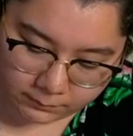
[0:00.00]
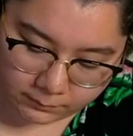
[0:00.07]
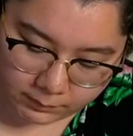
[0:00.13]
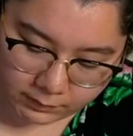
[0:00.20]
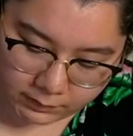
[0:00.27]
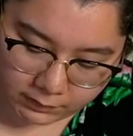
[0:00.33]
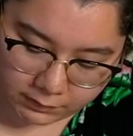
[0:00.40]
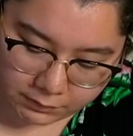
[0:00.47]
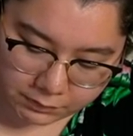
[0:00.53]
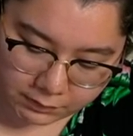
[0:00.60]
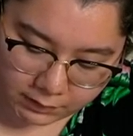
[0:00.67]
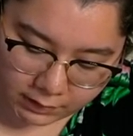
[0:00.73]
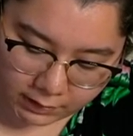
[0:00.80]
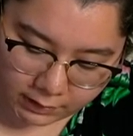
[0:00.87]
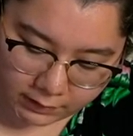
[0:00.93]
But they
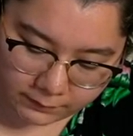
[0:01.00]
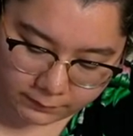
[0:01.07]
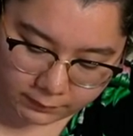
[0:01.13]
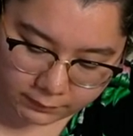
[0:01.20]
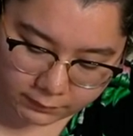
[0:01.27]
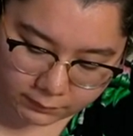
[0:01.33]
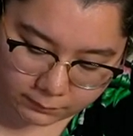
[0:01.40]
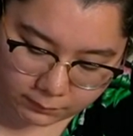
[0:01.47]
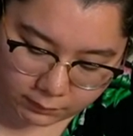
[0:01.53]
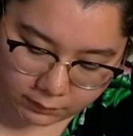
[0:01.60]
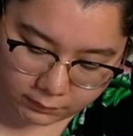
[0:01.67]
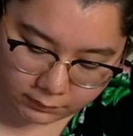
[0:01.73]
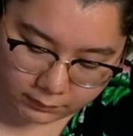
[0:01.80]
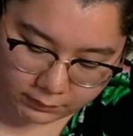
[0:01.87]
usually have a swirl